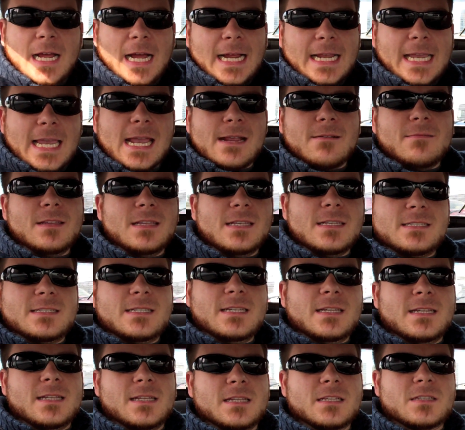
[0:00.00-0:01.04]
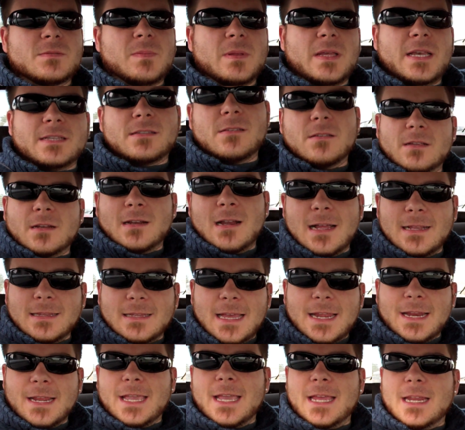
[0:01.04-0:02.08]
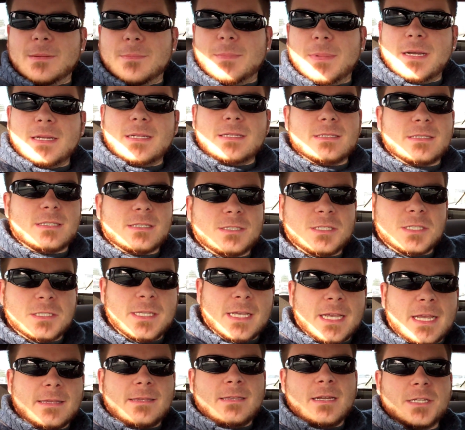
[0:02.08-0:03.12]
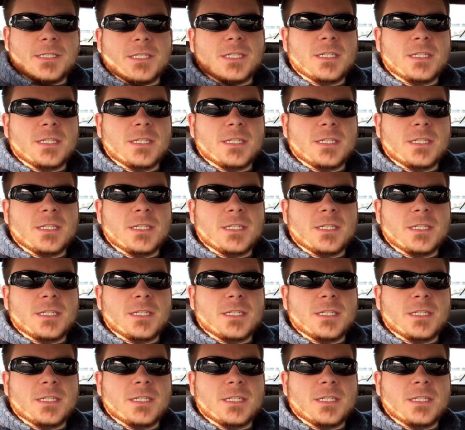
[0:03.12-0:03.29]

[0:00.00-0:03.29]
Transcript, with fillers: I can't really see the display, so they're not dedicated buttons. It's just like a touch